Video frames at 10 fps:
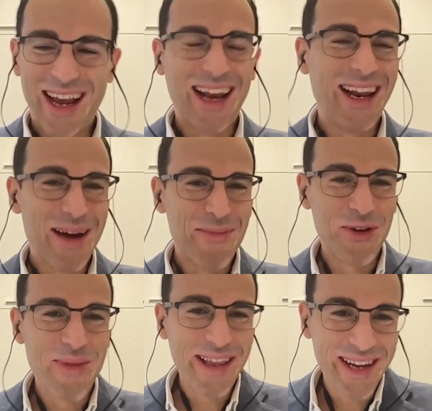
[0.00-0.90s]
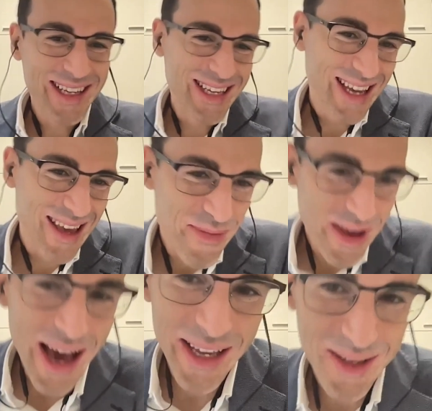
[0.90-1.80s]
Clean up your metrics and
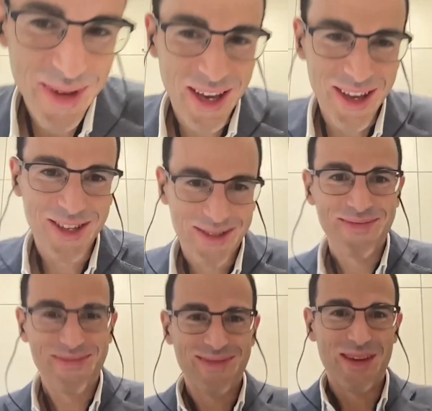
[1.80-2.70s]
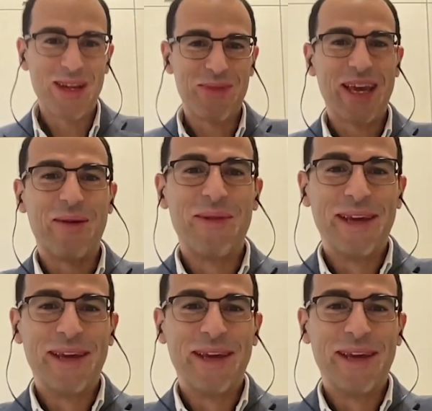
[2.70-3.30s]
KPIs because they might be